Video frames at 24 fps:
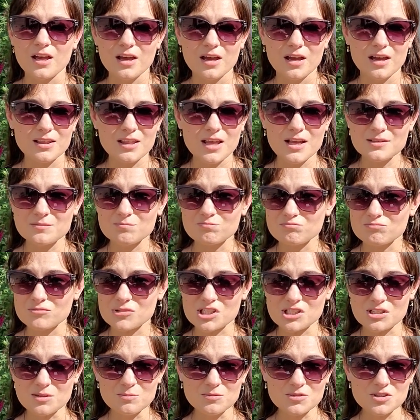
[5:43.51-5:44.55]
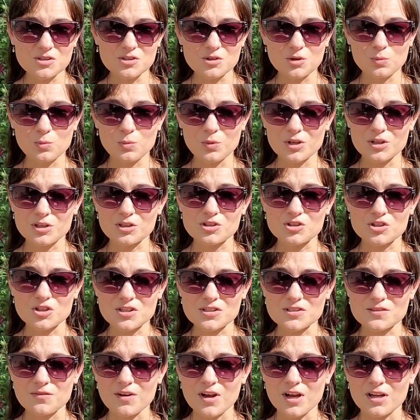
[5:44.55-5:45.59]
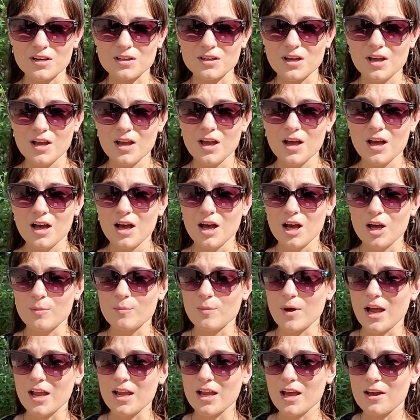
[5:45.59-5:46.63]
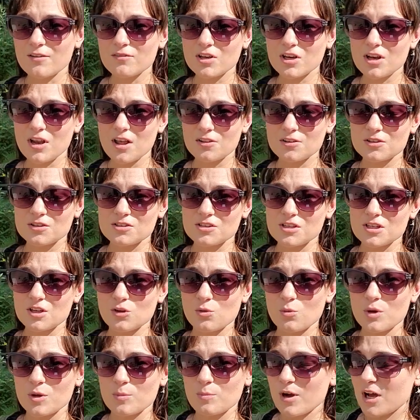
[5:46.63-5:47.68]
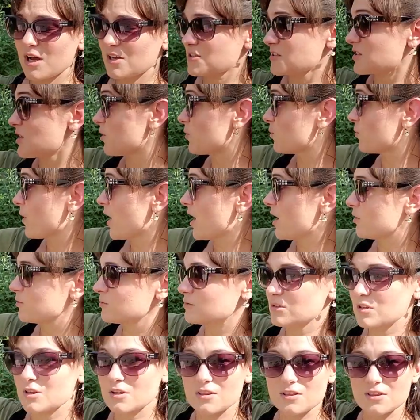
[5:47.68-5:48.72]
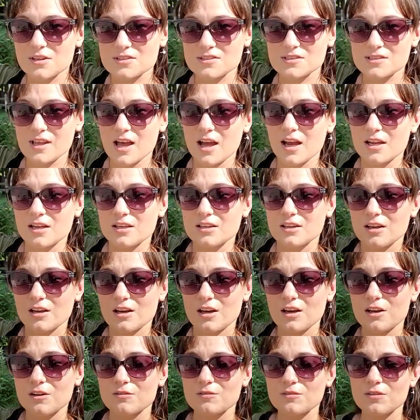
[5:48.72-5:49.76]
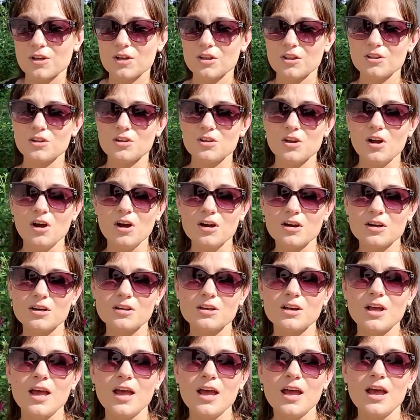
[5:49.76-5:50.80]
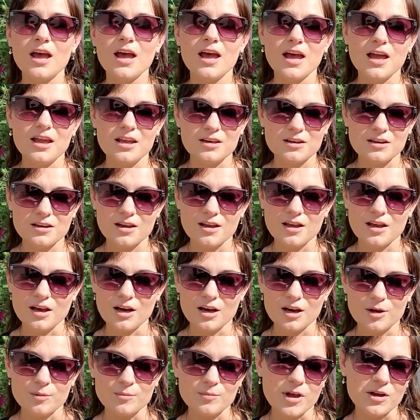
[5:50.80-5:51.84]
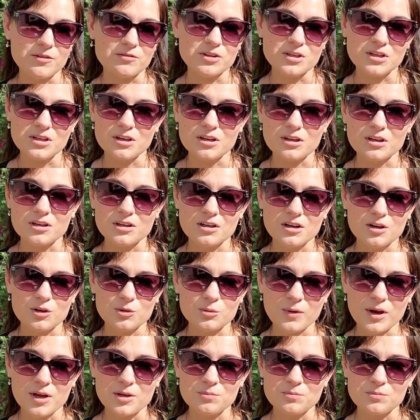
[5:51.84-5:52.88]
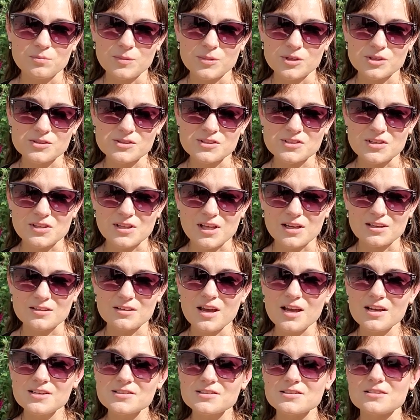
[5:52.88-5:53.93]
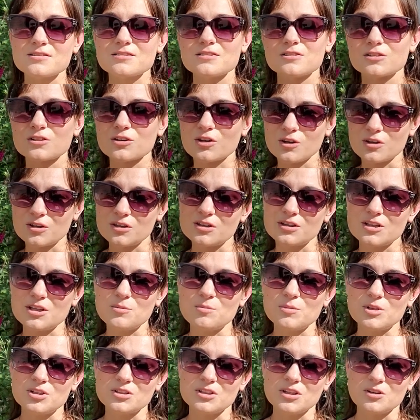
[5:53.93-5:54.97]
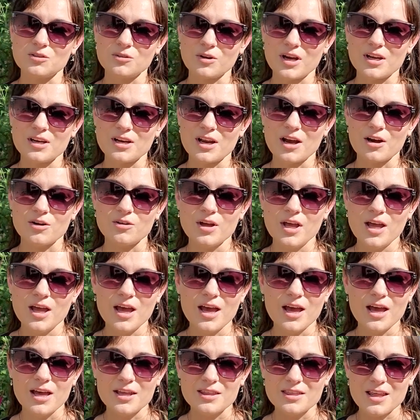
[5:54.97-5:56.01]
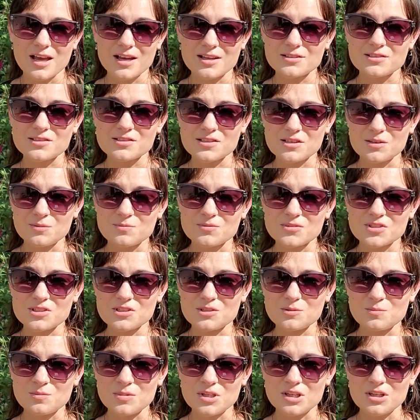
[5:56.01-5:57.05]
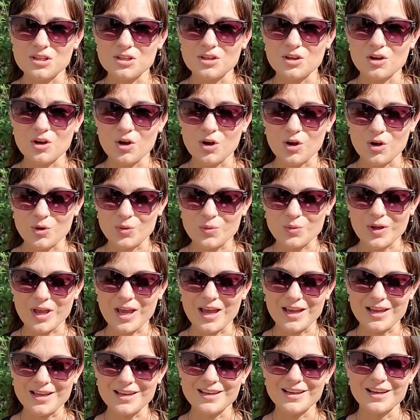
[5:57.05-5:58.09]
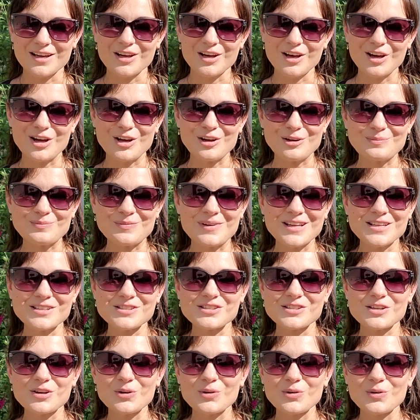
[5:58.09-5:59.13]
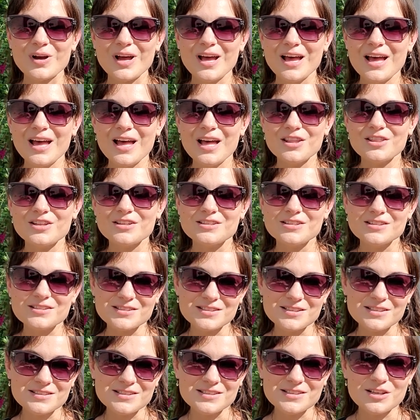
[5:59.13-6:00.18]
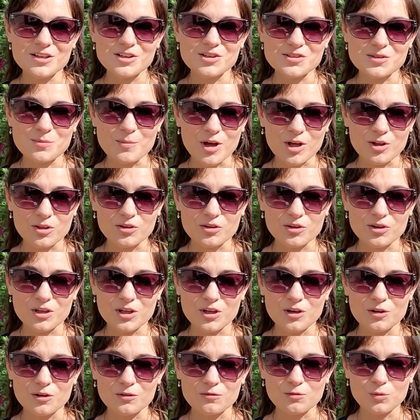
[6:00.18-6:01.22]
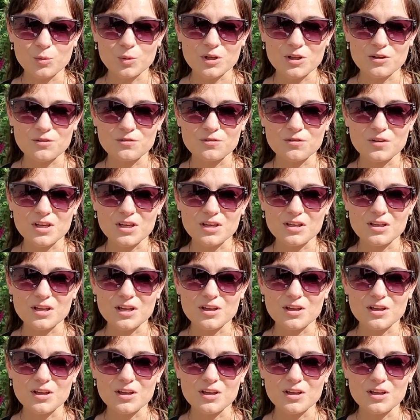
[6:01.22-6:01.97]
And that seems to work just fine. I have another decoy box around the side of the yard, and every year a wren builds in that nest, and they're currently building right now, and that seems to be okay. So the distance there is about 30 or 40 feet.